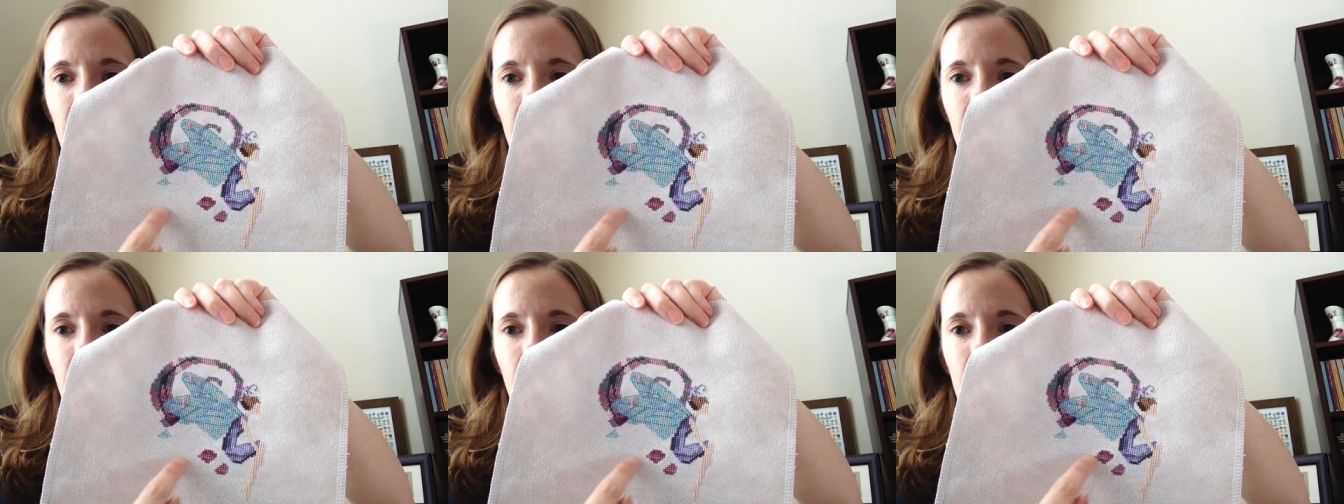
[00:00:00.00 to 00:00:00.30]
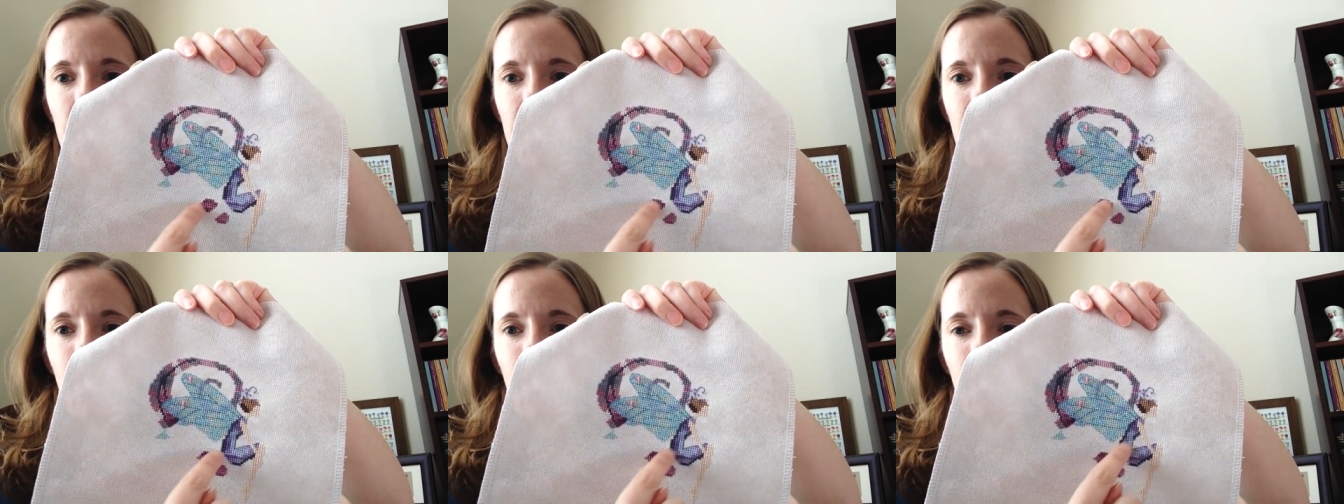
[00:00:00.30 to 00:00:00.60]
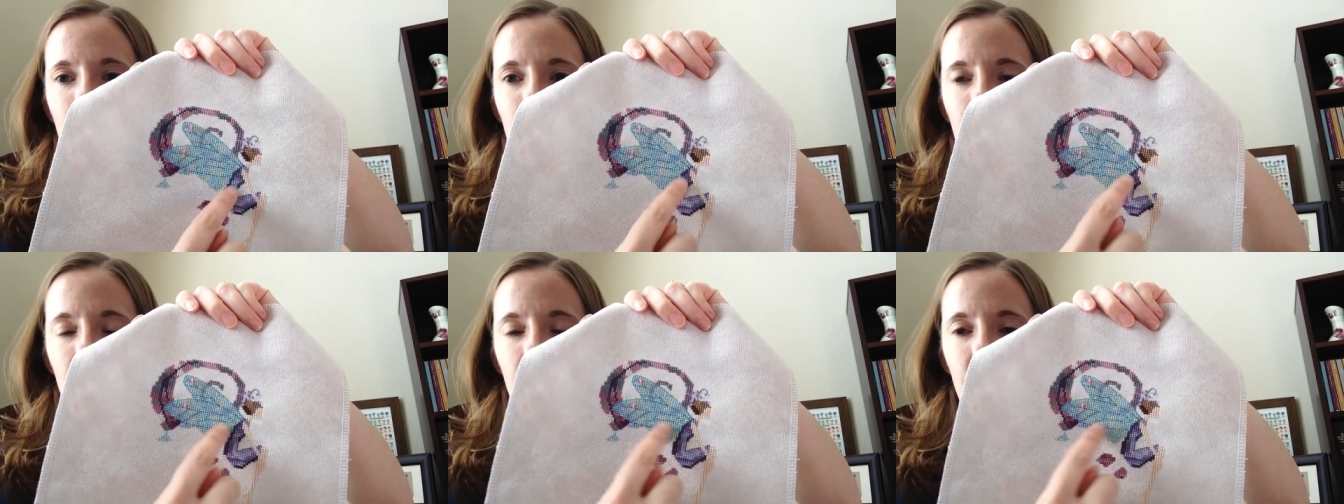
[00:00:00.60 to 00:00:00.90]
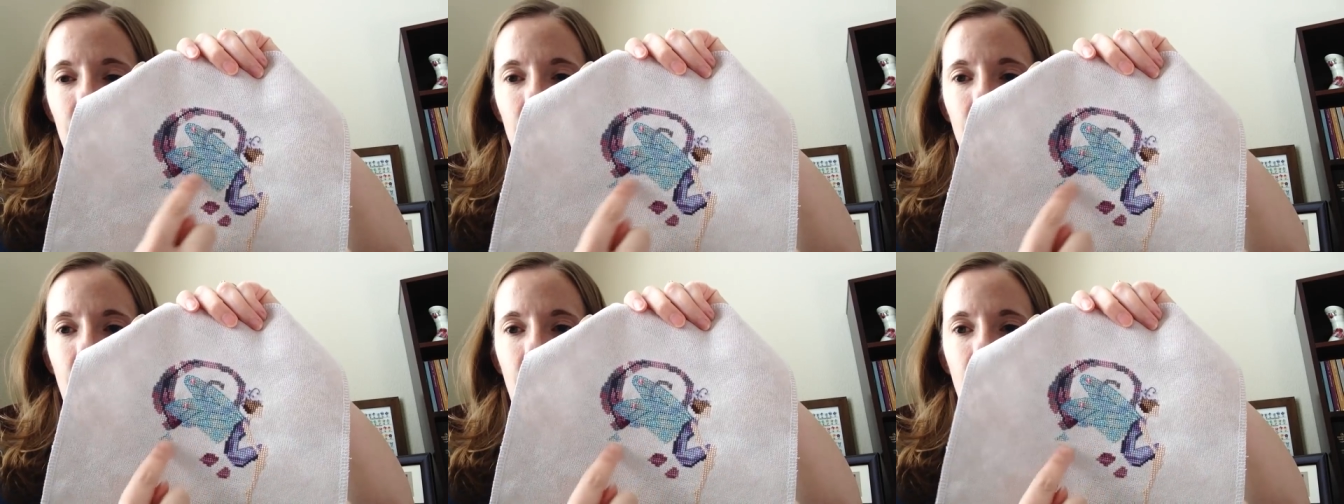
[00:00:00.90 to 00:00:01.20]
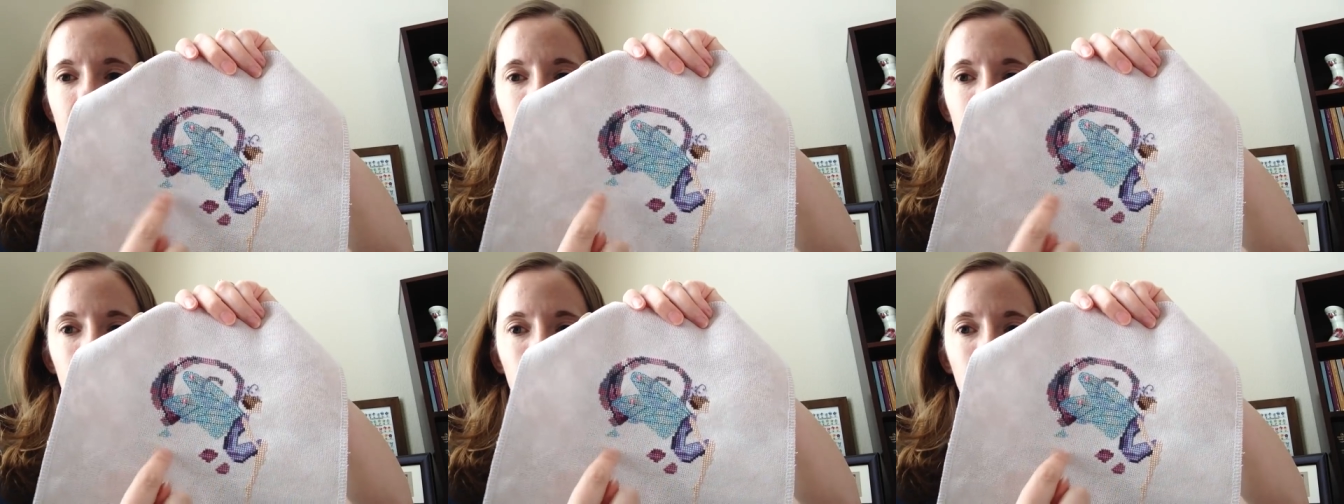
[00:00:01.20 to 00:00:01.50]
that comes out here
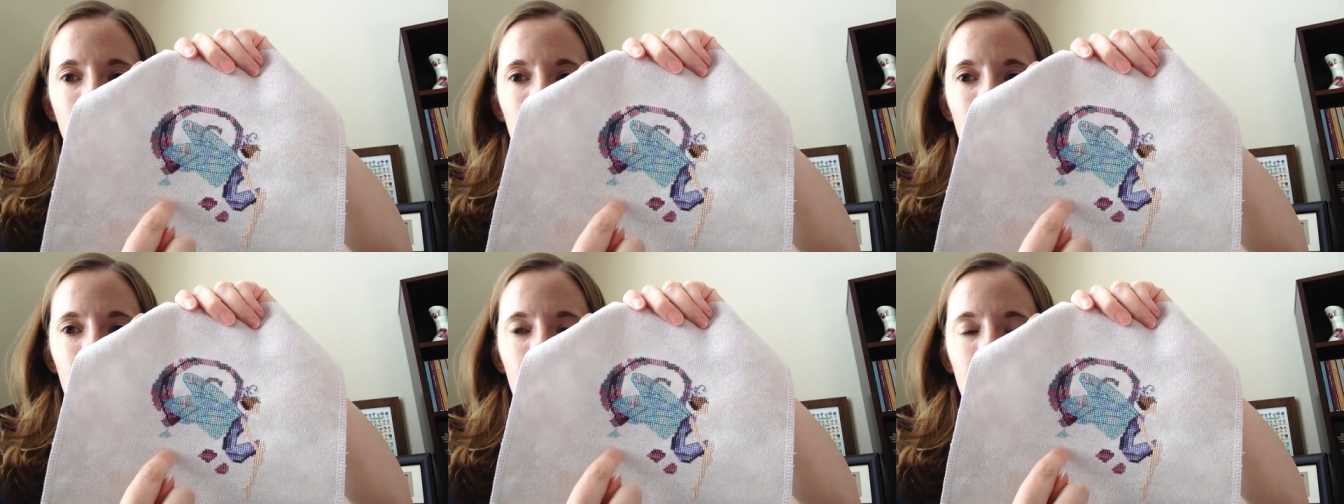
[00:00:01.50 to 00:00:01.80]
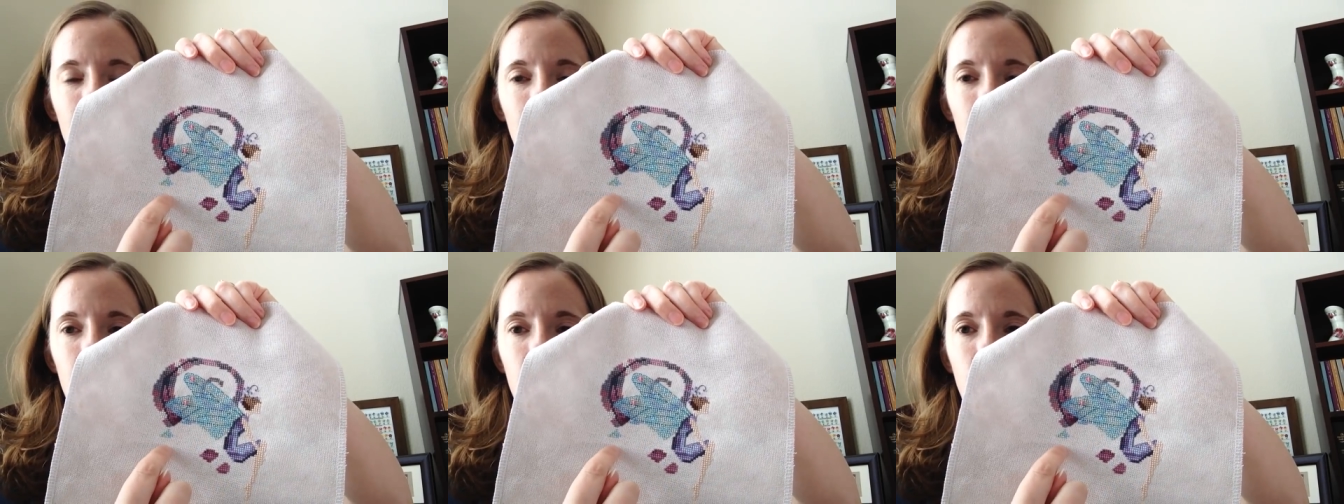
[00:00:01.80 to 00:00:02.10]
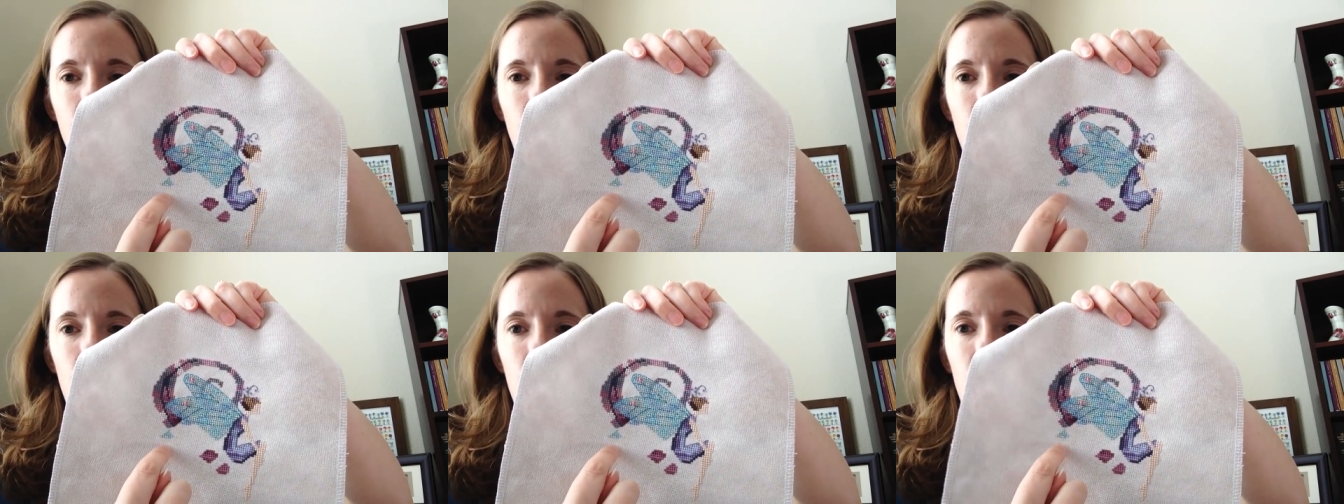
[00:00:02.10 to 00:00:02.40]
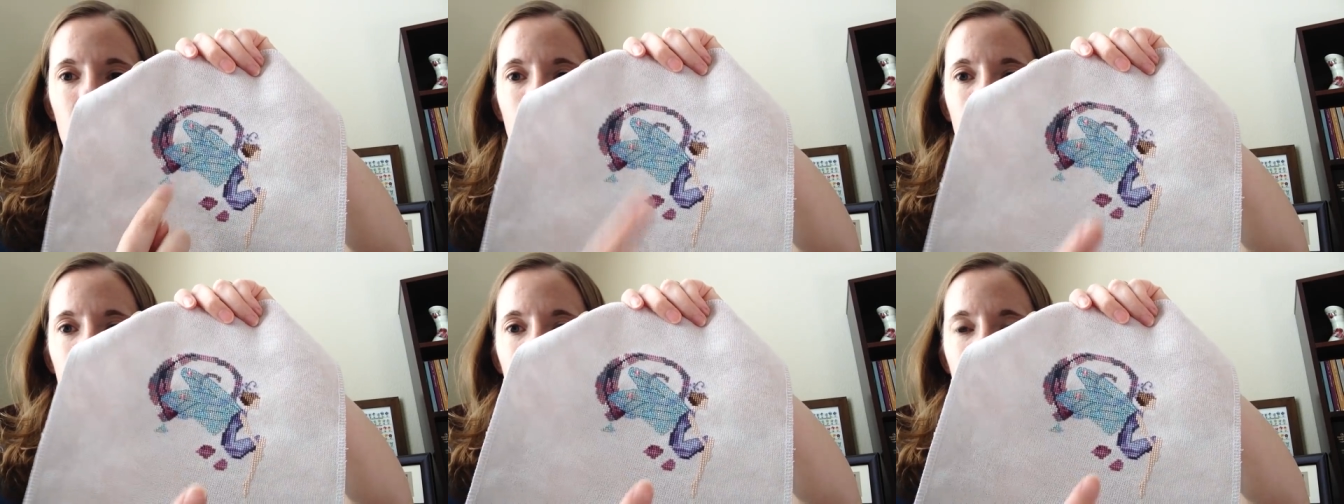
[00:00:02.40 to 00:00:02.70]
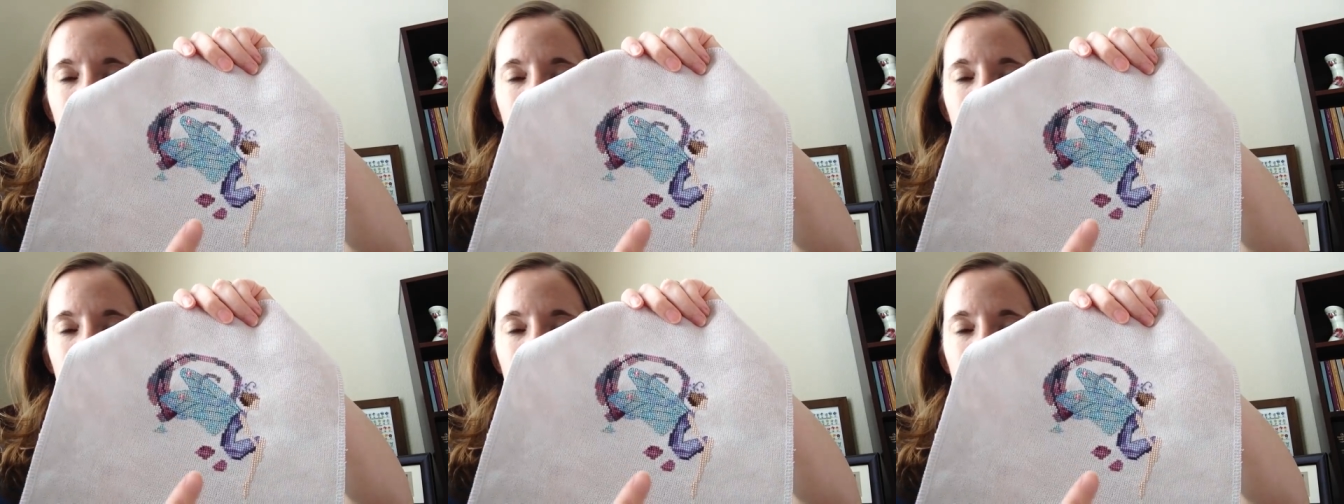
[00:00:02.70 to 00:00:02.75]
that will have another jewel